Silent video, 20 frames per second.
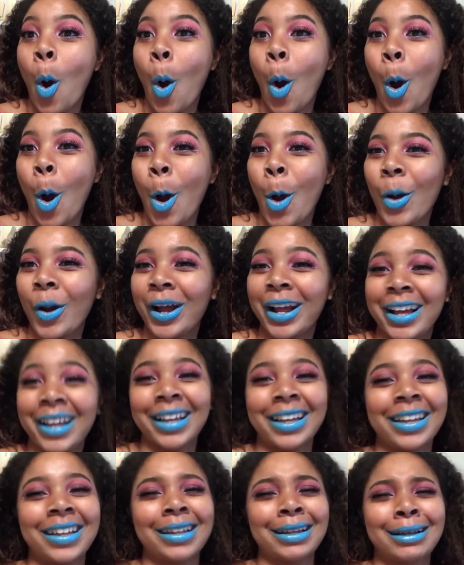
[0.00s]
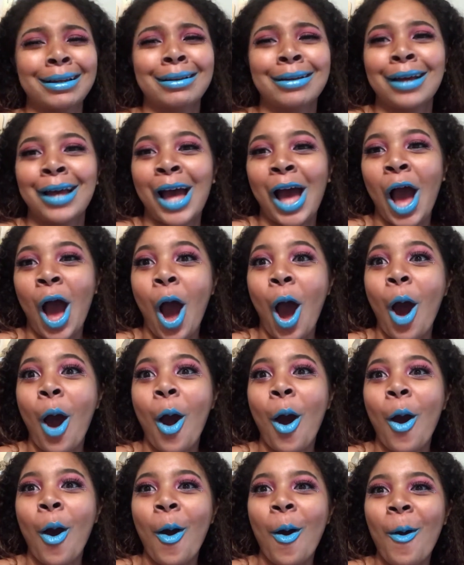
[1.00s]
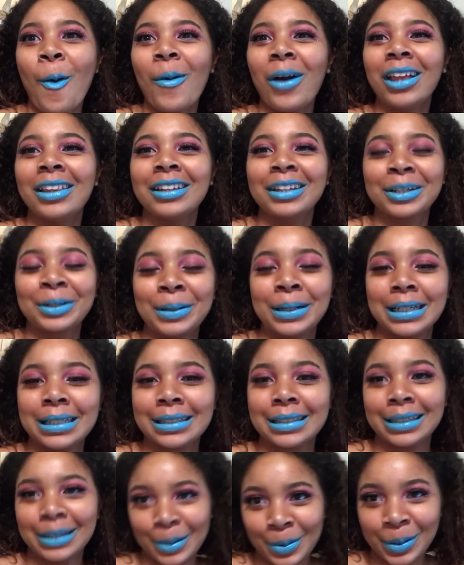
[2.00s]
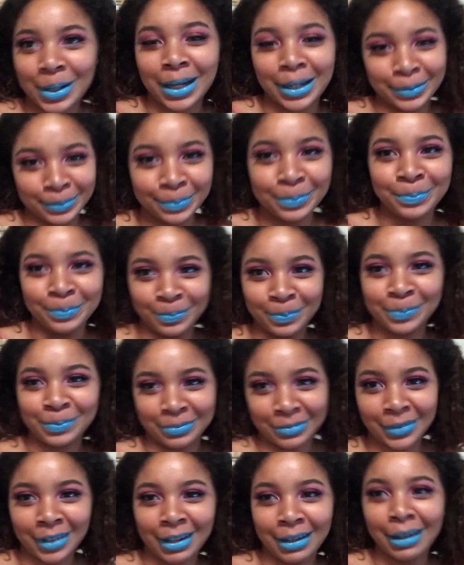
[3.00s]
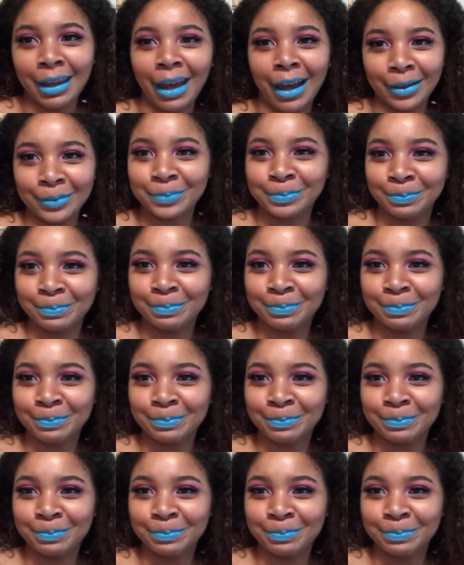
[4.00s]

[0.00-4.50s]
Oh, I look crazy. Okay. Yeah.